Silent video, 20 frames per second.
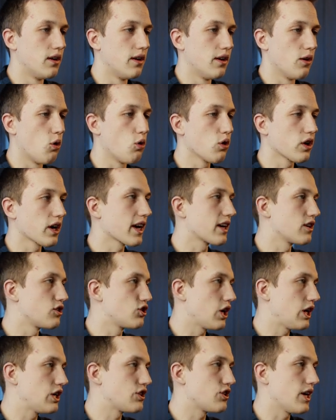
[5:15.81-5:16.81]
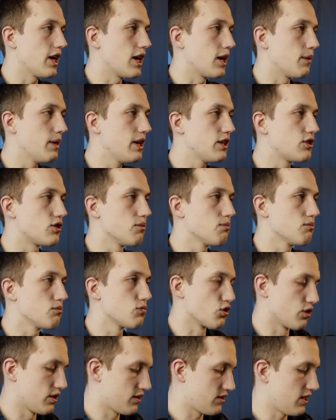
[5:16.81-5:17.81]
Or I can change the animation,
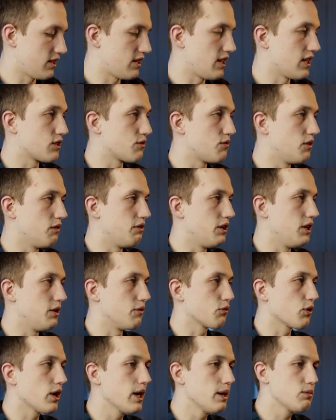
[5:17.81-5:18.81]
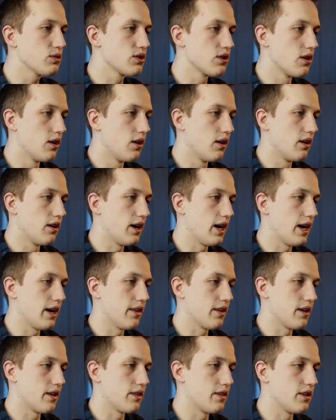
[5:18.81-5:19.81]
so let's say it takes fifteen frames, and
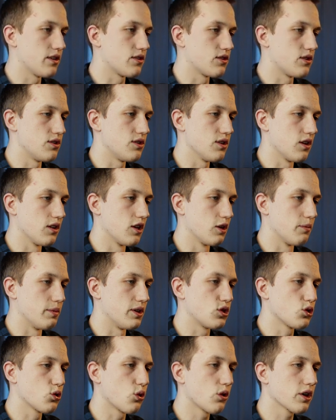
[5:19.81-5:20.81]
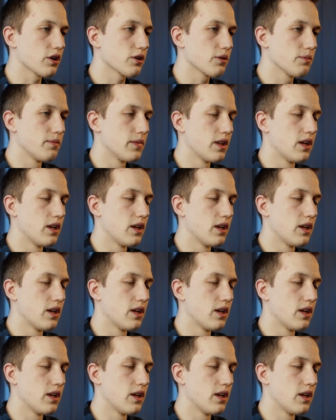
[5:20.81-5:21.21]
then this is a little bit shorter.